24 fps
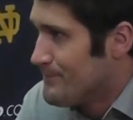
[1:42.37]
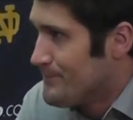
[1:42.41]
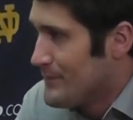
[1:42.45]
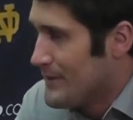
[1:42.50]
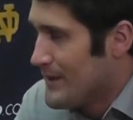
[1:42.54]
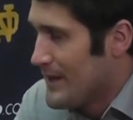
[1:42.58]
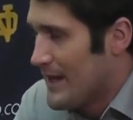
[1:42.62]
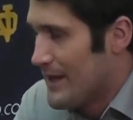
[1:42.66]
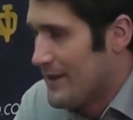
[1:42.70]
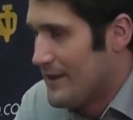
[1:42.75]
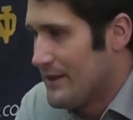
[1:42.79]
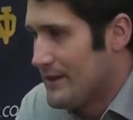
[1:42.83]

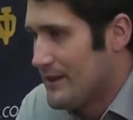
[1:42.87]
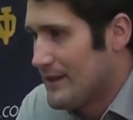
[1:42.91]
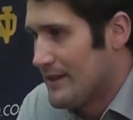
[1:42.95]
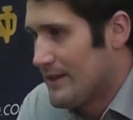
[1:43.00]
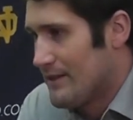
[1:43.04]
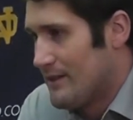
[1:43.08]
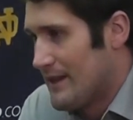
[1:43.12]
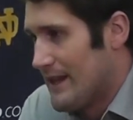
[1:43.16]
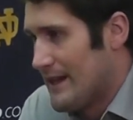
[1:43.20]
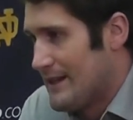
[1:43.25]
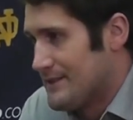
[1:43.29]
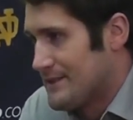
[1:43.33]
Yeah, I think it
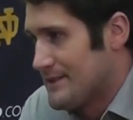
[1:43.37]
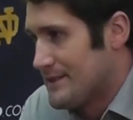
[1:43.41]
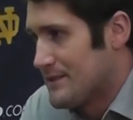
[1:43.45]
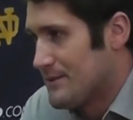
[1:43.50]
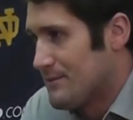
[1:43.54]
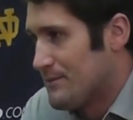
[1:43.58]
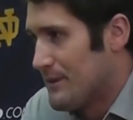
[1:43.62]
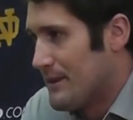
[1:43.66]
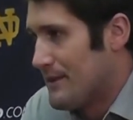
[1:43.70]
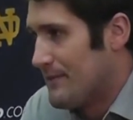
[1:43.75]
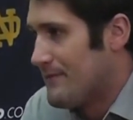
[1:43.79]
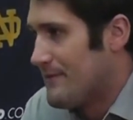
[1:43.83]
allows us to
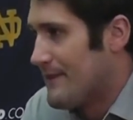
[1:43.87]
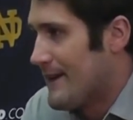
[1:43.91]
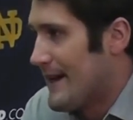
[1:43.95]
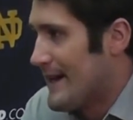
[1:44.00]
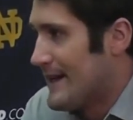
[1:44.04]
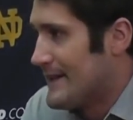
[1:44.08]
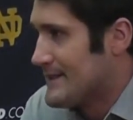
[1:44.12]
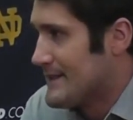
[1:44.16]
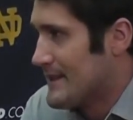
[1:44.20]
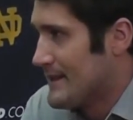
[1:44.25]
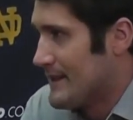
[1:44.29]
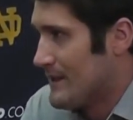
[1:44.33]
play
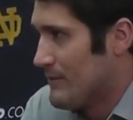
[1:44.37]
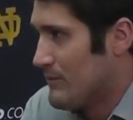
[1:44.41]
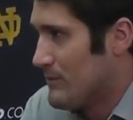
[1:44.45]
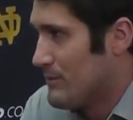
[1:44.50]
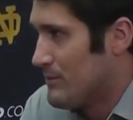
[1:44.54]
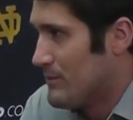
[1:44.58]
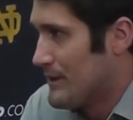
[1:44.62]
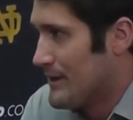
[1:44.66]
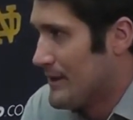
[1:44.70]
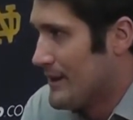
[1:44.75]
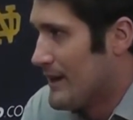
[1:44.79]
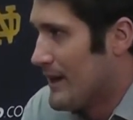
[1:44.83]
fast. I think we're
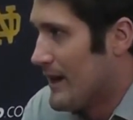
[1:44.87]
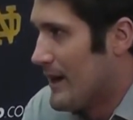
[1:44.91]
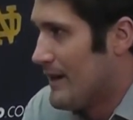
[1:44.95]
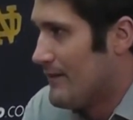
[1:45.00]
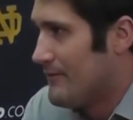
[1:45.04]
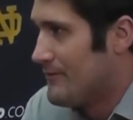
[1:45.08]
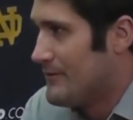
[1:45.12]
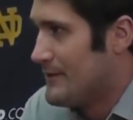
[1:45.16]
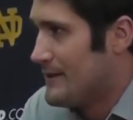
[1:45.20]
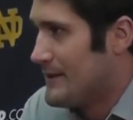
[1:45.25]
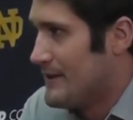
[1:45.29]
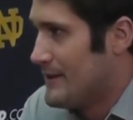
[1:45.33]
playing
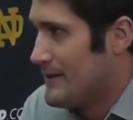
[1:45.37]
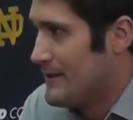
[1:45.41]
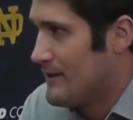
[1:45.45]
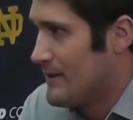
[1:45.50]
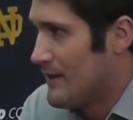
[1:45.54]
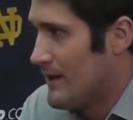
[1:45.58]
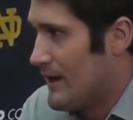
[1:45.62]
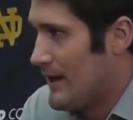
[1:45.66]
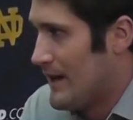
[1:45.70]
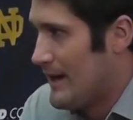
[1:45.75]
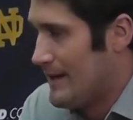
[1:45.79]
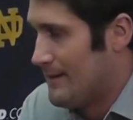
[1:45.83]
confident.
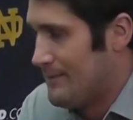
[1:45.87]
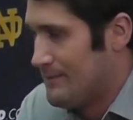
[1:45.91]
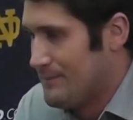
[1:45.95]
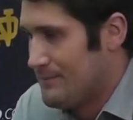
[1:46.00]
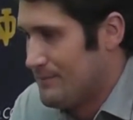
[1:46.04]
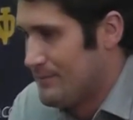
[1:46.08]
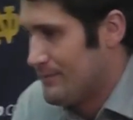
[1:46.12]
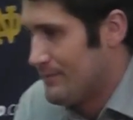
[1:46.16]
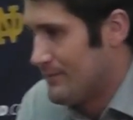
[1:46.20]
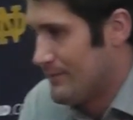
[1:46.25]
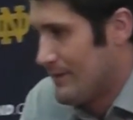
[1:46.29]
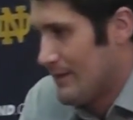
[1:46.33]
Um,
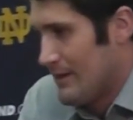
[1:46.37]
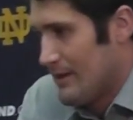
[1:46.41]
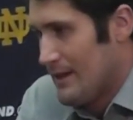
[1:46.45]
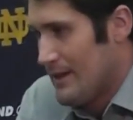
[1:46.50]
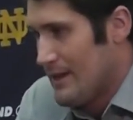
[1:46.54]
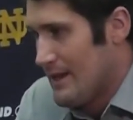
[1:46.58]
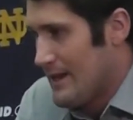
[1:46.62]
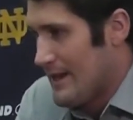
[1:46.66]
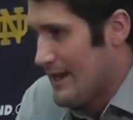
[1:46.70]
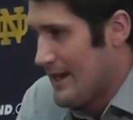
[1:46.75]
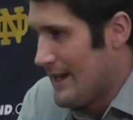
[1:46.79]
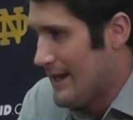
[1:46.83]

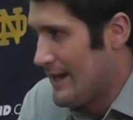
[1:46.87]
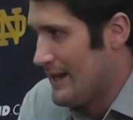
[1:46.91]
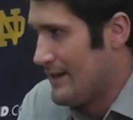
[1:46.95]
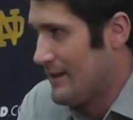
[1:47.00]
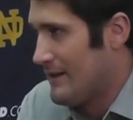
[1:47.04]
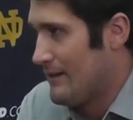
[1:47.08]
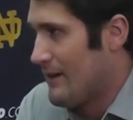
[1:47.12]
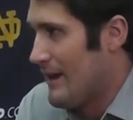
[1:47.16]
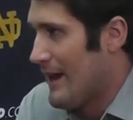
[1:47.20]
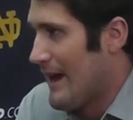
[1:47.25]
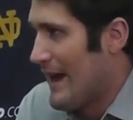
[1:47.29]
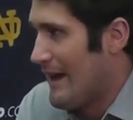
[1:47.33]

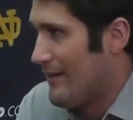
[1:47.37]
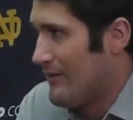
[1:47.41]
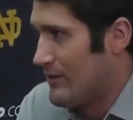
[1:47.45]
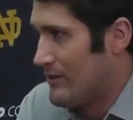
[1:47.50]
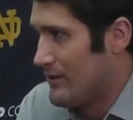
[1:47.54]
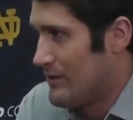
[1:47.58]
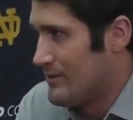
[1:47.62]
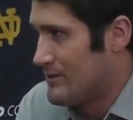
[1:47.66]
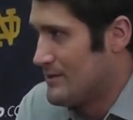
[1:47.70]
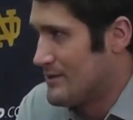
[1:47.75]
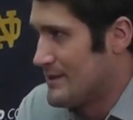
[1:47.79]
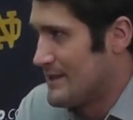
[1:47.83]
and having
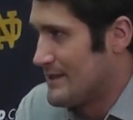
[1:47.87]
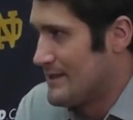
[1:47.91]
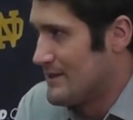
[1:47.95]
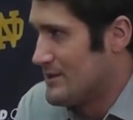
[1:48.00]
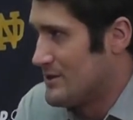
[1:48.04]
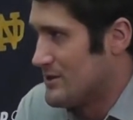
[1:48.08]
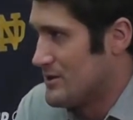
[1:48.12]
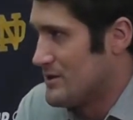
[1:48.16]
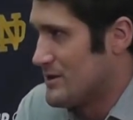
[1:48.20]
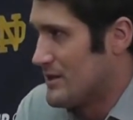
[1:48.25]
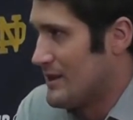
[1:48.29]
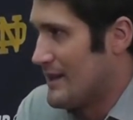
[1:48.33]
those things
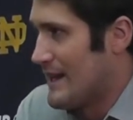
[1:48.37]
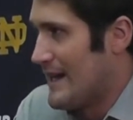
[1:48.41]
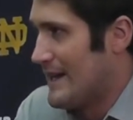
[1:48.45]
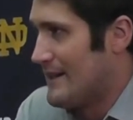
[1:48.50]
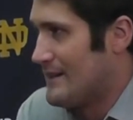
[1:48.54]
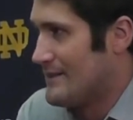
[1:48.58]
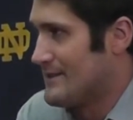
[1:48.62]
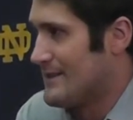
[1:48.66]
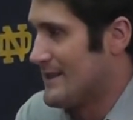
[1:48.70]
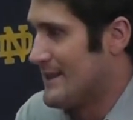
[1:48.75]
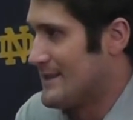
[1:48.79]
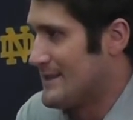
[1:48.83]
just
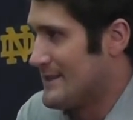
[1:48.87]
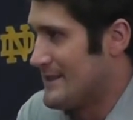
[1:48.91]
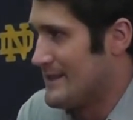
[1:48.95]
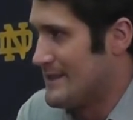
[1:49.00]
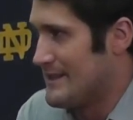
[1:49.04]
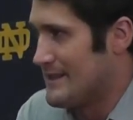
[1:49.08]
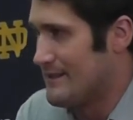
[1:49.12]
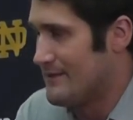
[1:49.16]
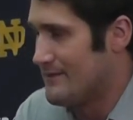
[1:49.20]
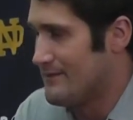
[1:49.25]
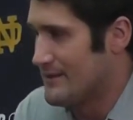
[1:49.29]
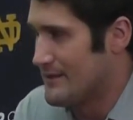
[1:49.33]
allows, as a
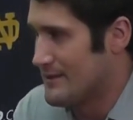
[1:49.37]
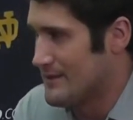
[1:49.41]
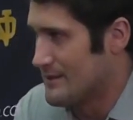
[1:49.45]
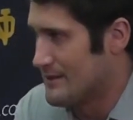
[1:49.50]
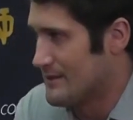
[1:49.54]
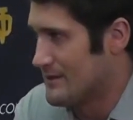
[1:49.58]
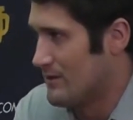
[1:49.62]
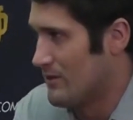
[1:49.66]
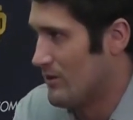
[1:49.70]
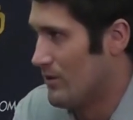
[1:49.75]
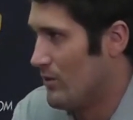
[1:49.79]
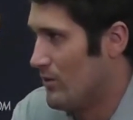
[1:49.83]
defense
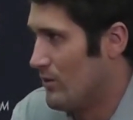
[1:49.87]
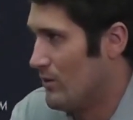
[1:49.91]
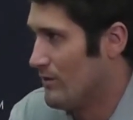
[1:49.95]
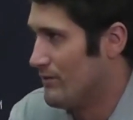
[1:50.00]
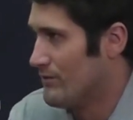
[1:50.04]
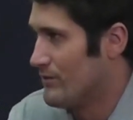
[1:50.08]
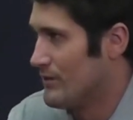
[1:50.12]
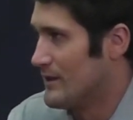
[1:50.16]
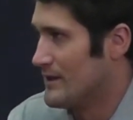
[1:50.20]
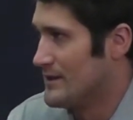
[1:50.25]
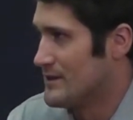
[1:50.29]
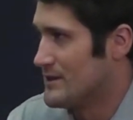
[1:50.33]
as a whole,
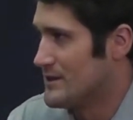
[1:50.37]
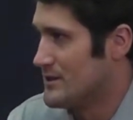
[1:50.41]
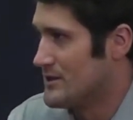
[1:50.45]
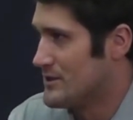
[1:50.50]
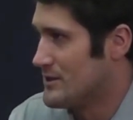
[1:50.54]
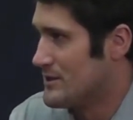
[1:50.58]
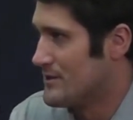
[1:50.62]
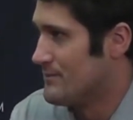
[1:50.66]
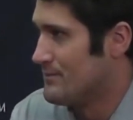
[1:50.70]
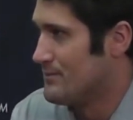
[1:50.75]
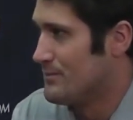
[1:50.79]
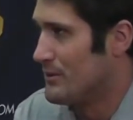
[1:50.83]
for us just
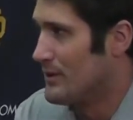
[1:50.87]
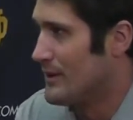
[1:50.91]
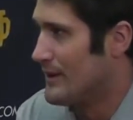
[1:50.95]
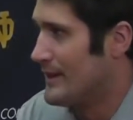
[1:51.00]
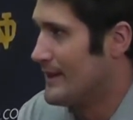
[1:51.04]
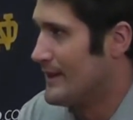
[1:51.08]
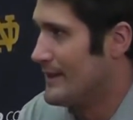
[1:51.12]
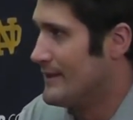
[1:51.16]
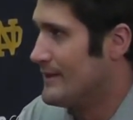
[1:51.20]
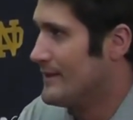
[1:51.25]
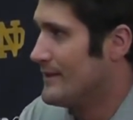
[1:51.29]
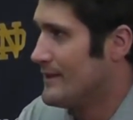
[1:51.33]
to
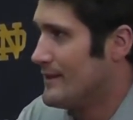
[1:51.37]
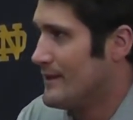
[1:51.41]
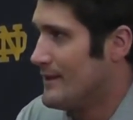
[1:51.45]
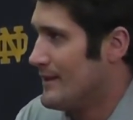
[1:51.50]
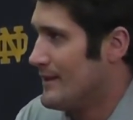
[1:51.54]
play